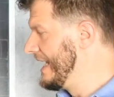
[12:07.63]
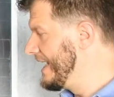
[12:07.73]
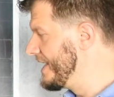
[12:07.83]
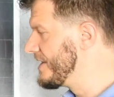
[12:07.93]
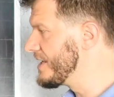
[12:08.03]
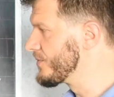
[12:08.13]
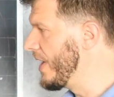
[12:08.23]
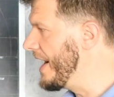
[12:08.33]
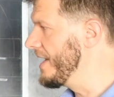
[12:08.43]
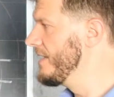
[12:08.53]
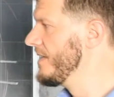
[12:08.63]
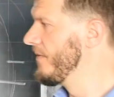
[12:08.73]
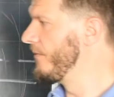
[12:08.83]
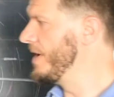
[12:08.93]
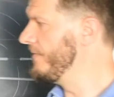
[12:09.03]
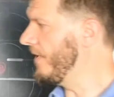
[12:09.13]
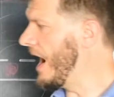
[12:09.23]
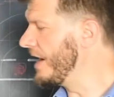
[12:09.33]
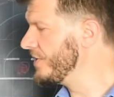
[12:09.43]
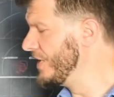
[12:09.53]
in this way, with
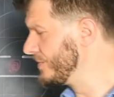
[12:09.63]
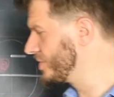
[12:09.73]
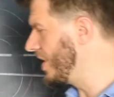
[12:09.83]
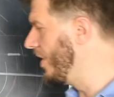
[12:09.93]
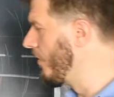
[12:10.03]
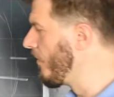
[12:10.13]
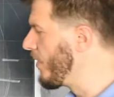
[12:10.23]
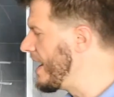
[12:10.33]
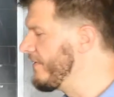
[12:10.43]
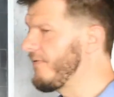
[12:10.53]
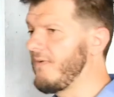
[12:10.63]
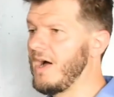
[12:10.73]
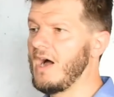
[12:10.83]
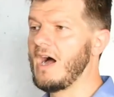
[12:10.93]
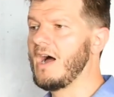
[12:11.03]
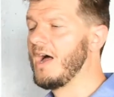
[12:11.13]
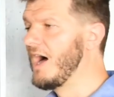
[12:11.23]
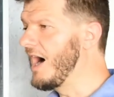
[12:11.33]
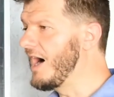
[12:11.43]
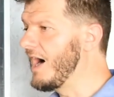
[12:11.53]
a huge cone, with
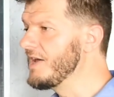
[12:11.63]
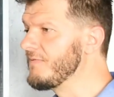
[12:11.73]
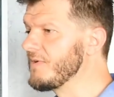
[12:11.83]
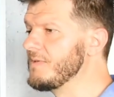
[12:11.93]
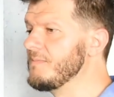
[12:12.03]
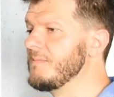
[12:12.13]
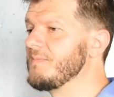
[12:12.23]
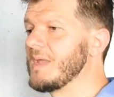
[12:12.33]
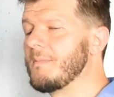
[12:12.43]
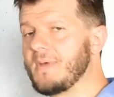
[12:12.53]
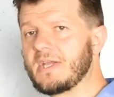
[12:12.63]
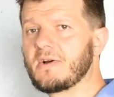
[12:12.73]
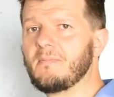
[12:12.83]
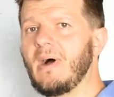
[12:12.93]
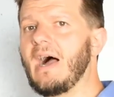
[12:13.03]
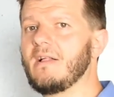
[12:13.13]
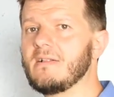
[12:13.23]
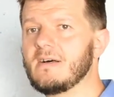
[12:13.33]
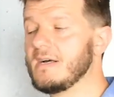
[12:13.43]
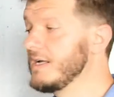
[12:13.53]
even bigger bell,
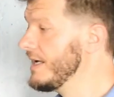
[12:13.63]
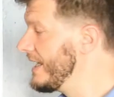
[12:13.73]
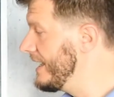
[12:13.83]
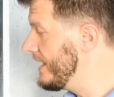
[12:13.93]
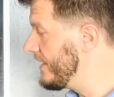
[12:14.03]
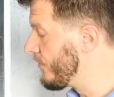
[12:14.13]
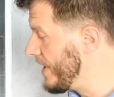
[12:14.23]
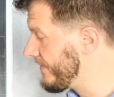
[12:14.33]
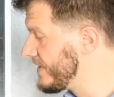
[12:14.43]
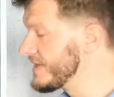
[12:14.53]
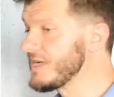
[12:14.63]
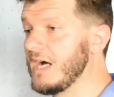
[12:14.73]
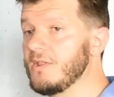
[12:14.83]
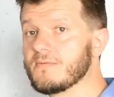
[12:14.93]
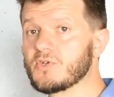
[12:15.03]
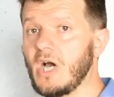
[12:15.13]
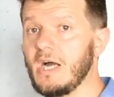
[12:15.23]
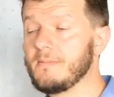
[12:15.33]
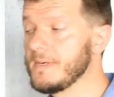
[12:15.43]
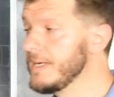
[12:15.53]
with this kind of
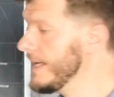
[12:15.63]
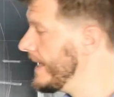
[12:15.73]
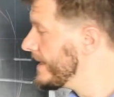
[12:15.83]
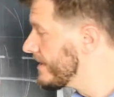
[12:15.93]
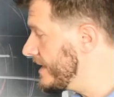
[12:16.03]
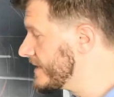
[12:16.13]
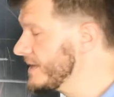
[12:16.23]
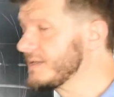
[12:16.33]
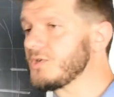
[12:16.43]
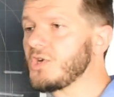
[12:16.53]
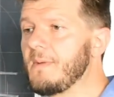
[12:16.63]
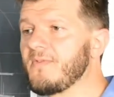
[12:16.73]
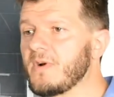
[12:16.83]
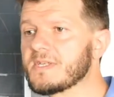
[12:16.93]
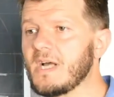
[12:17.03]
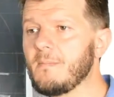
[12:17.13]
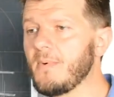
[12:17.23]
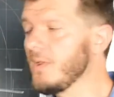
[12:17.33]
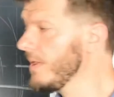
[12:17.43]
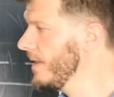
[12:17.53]
shape. This is the shape, for
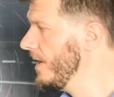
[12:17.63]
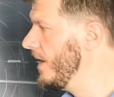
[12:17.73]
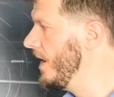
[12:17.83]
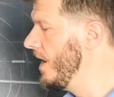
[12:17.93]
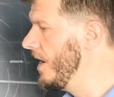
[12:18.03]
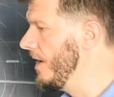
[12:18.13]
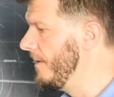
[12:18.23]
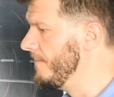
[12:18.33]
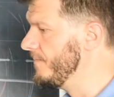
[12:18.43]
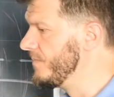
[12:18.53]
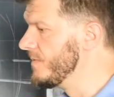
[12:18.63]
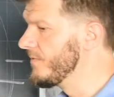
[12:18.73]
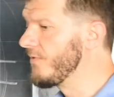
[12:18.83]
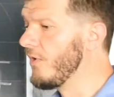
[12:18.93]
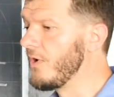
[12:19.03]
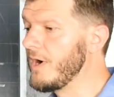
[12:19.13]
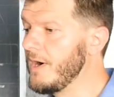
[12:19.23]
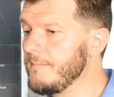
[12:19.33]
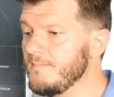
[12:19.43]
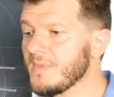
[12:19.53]
example,
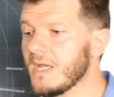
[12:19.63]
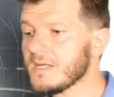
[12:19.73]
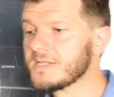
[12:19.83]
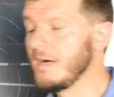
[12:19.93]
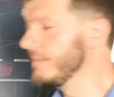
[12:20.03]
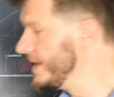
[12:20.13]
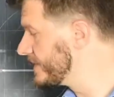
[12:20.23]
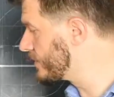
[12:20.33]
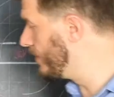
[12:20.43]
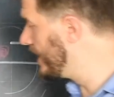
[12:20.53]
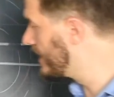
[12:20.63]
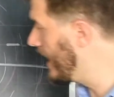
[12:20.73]
for some instrument,